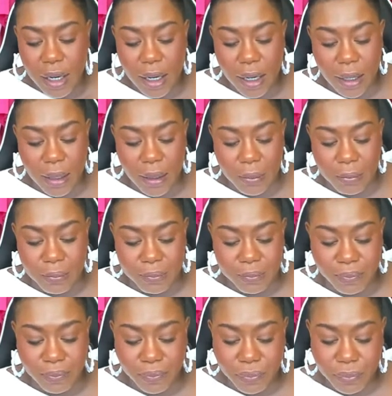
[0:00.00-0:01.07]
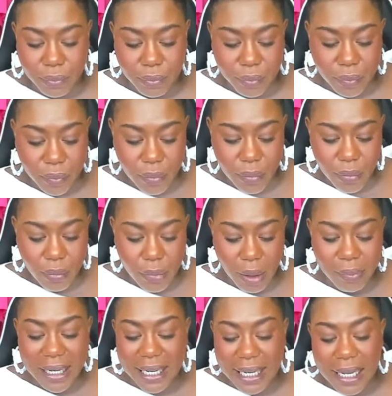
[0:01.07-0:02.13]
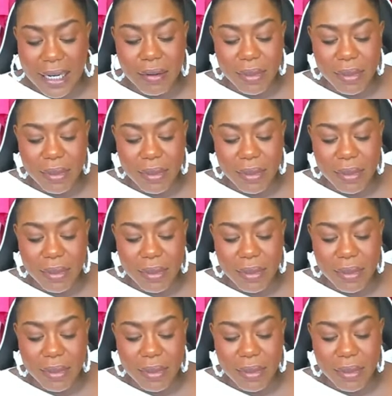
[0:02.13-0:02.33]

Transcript: Um, but again,